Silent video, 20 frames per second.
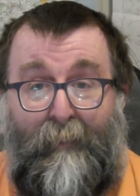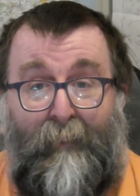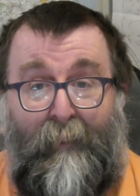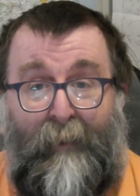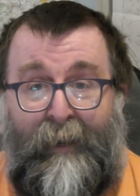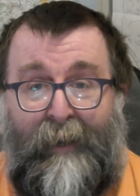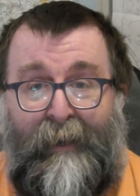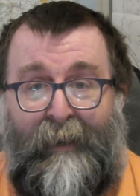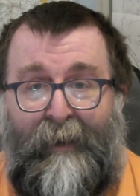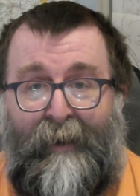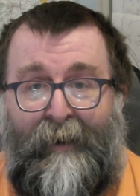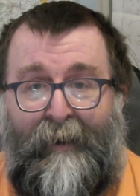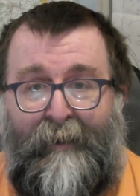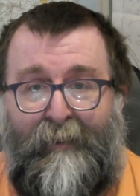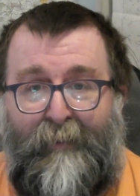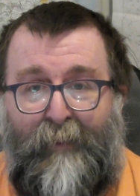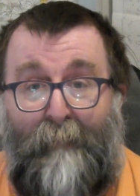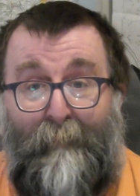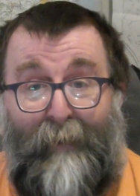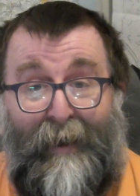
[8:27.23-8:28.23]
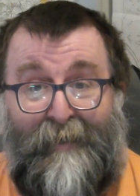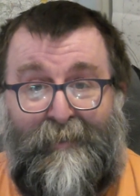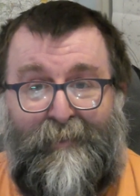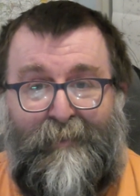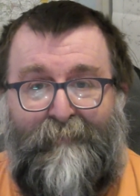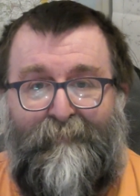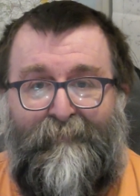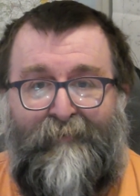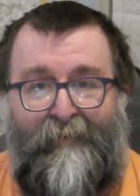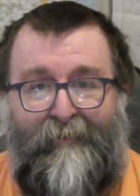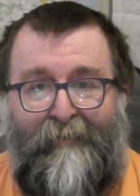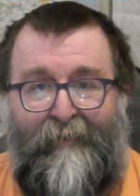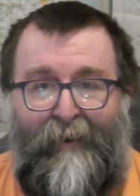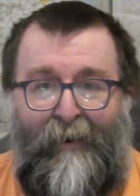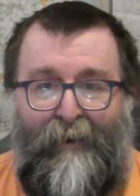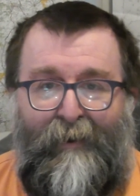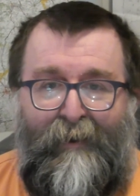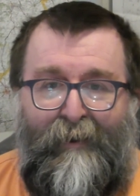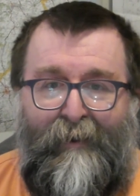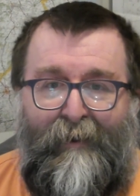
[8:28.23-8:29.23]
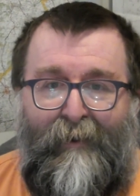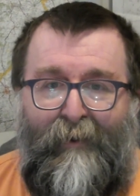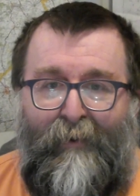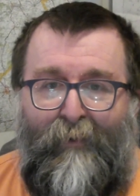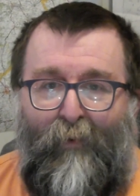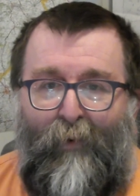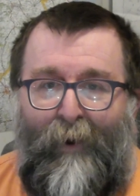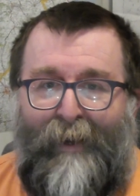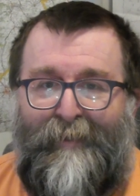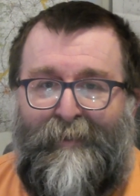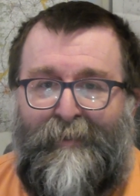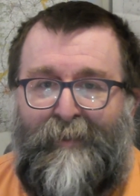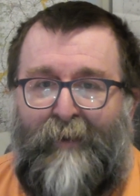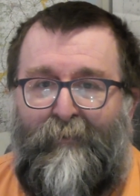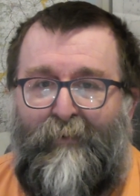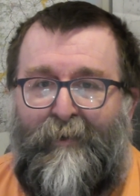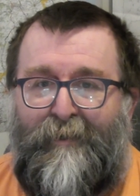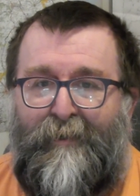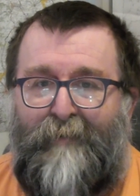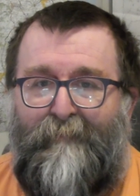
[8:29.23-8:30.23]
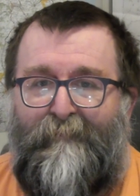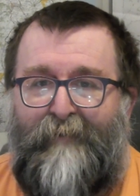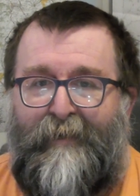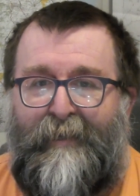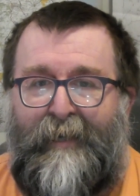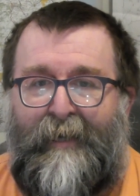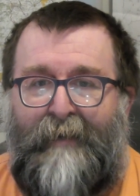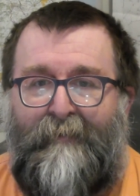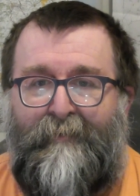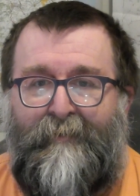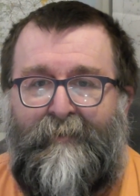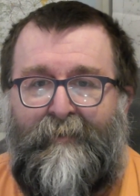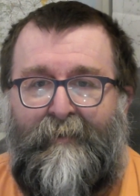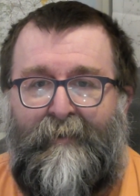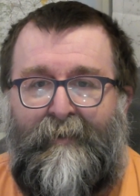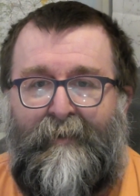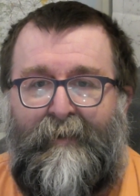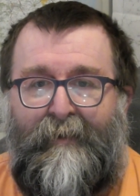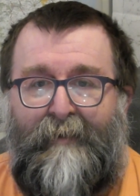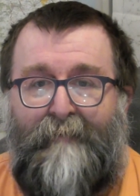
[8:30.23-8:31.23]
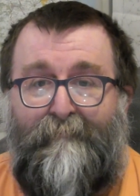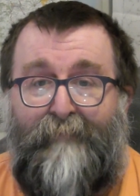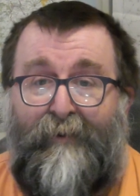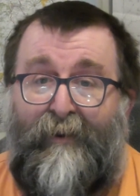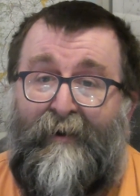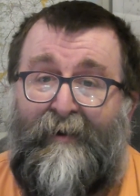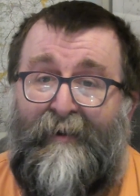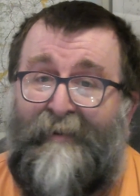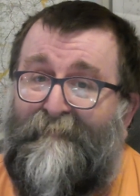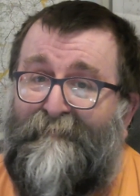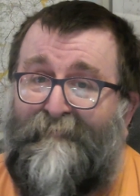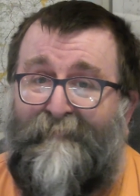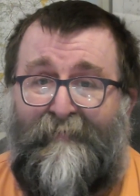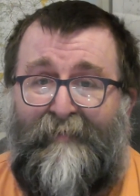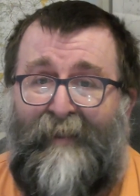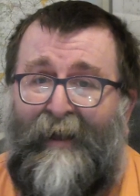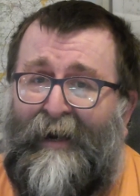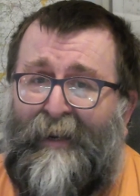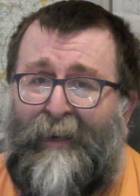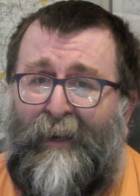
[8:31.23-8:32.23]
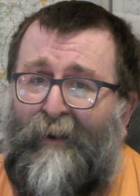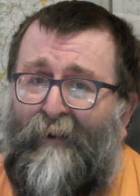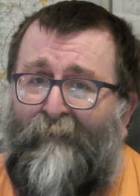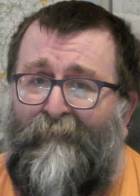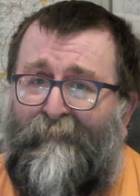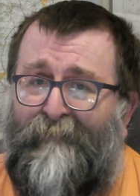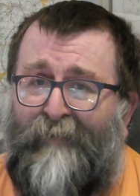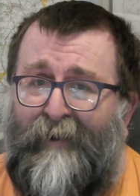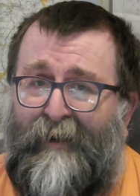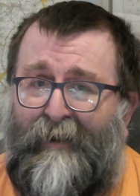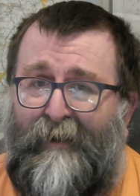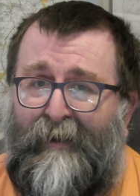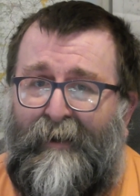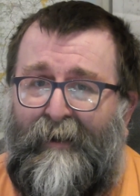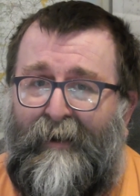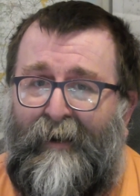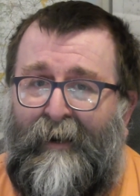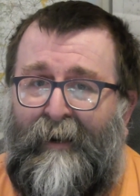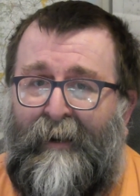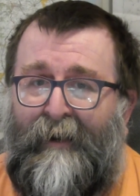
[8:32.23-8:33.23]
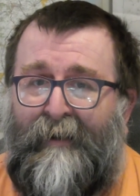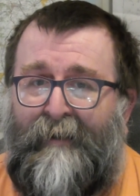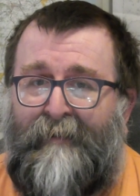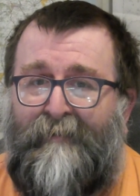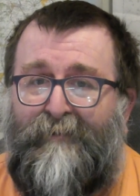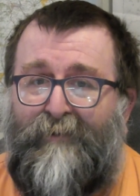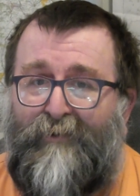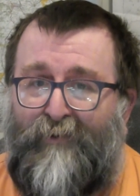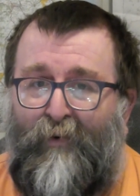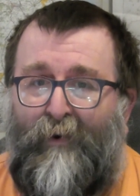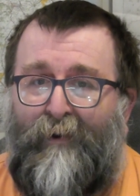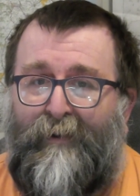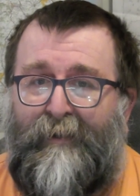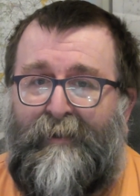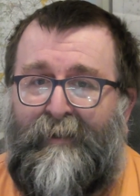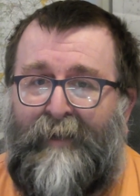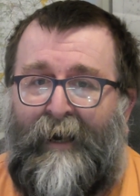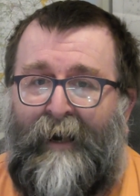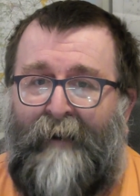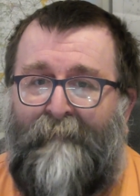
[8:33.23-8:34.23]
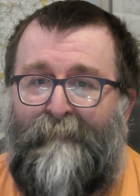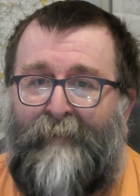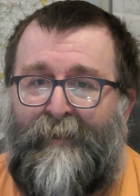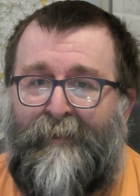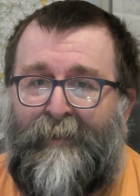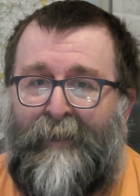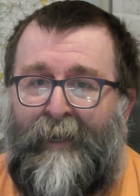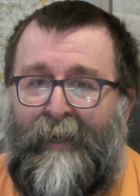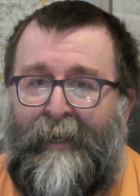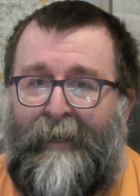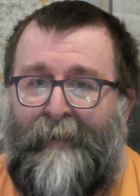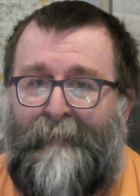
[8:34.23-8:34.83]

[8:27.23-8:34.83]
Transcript: the uh, the best of Wednesday wisdom videos, but I had enough of it, and I just wanted to have my say.